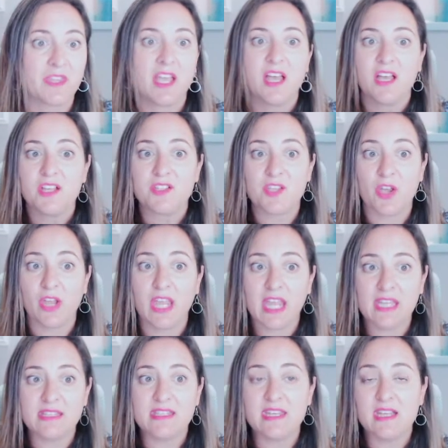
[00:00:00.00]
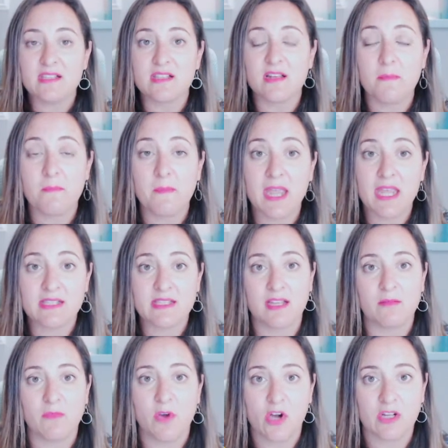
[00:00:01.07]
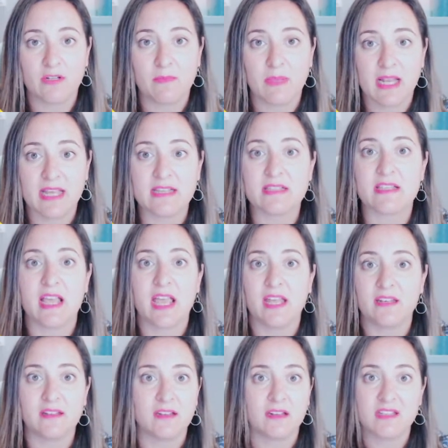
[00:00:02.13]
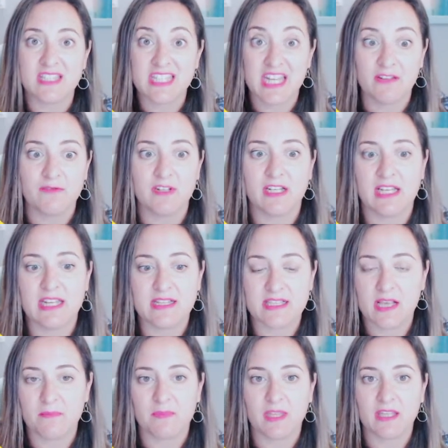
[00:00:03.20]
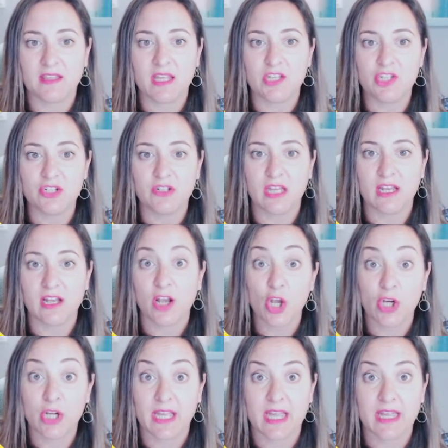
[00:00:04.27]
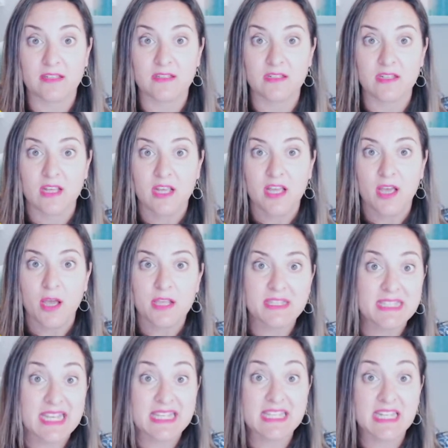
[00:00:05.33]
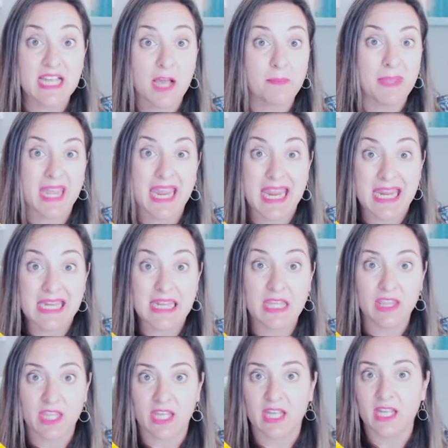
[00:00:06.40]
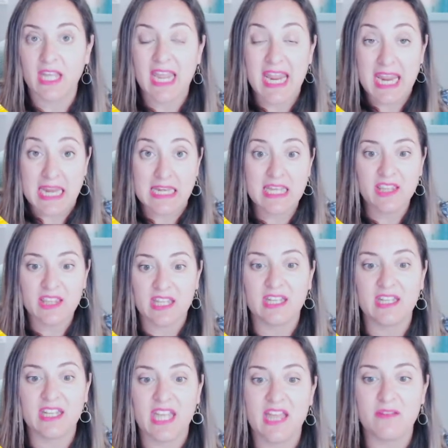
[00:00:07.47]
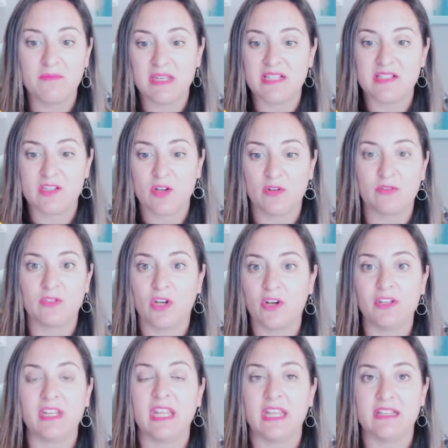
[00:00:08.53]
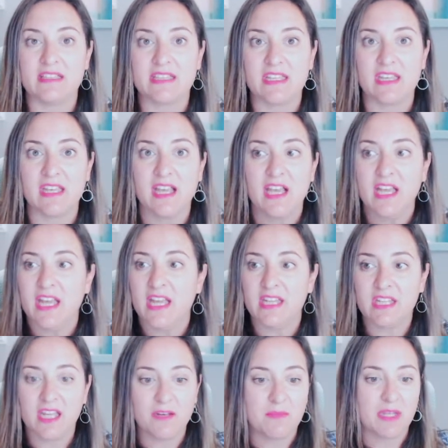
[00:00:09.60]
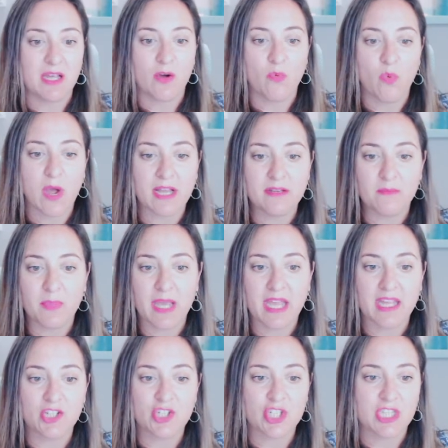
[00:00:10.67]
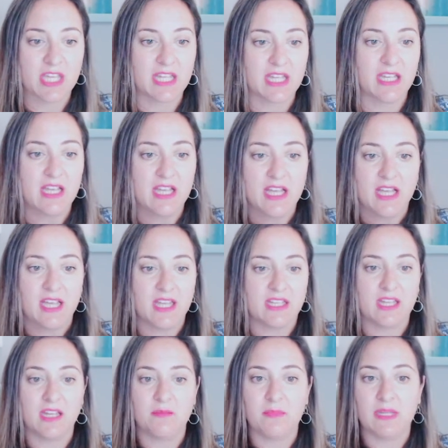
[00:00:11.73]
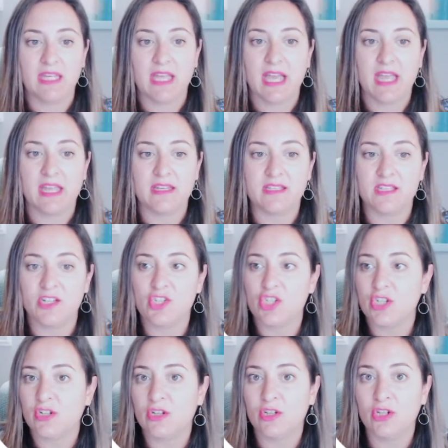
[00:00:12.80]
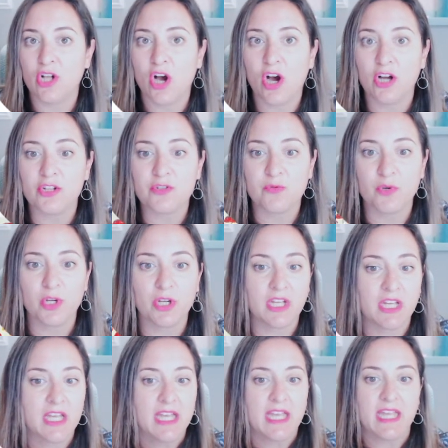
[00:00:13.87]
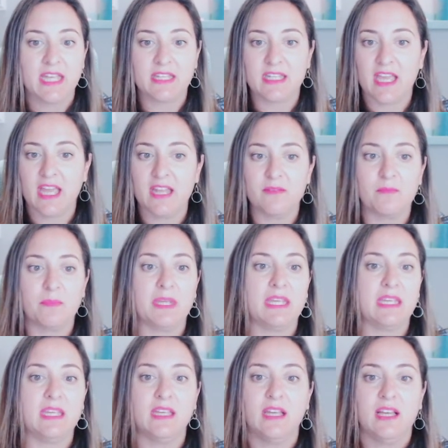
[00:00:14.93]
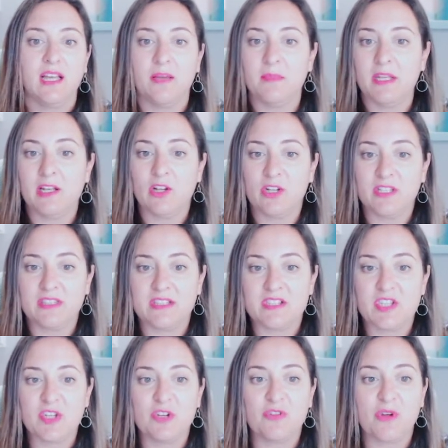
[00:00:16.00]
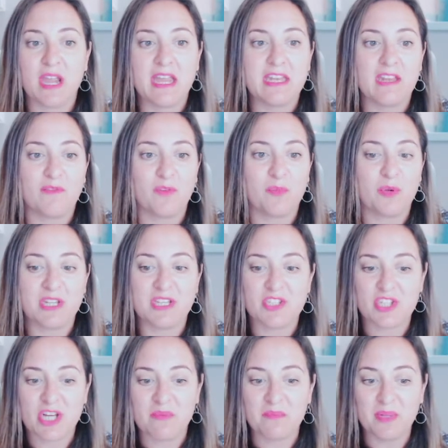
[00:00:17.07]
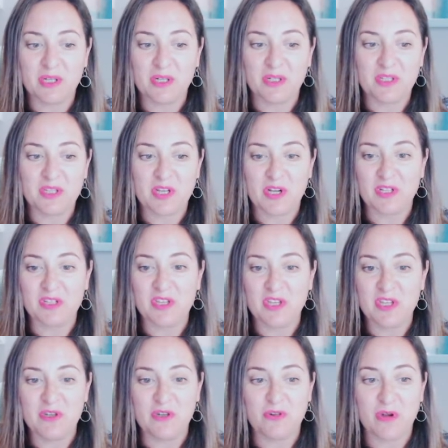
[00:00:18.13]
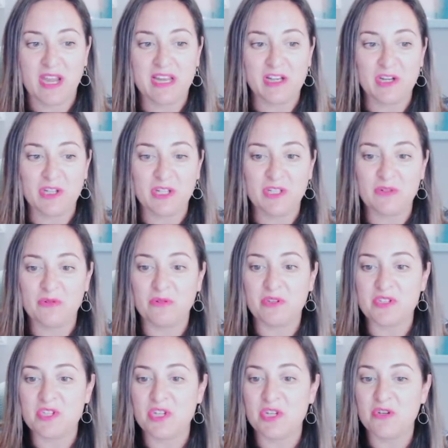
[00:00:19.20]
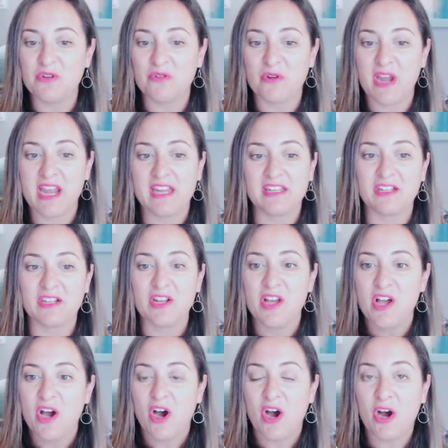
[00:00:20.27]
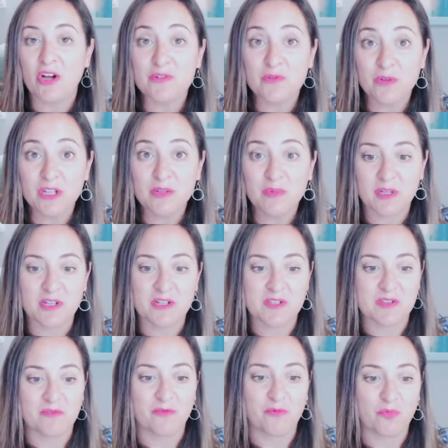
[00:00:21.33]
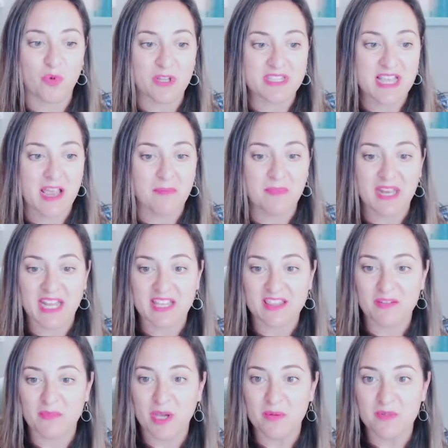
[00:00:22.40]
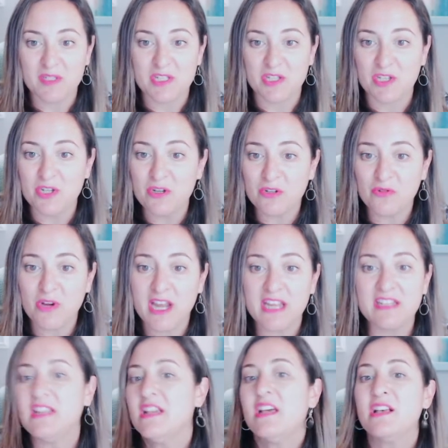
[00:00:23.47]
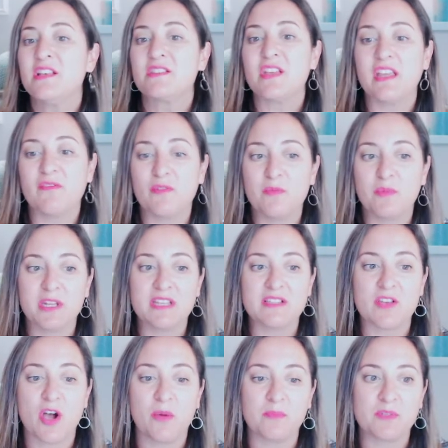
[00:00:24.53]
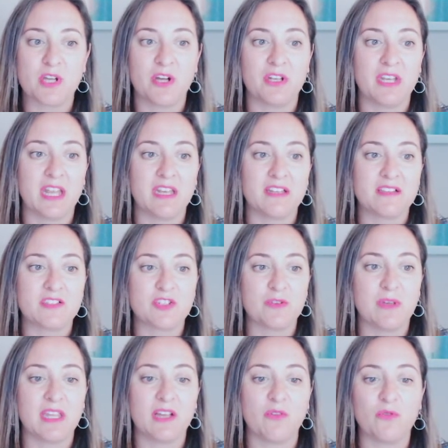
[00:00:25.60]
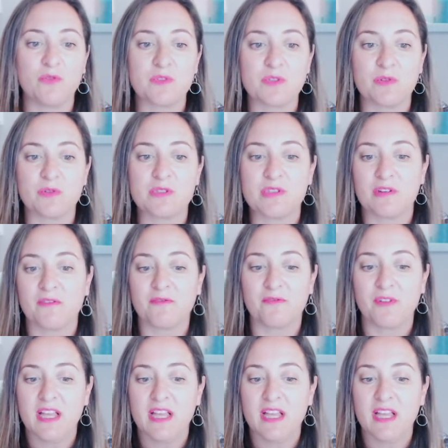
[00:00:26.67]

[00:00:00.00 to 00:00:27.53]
So Etsy is an amazing marketplace and definitely something that you can look at setting up anything. Anything can be sold on Etsy. It can be a one-page thing. It can be a digital artwork. It can be, I mean, look at this Ukraine. Everybody's jumping on the Ukraine. Look at all this Ukraine artwork because of what's happening at the moment in Ukraine. So everybody's hopped on and is doing all sorts of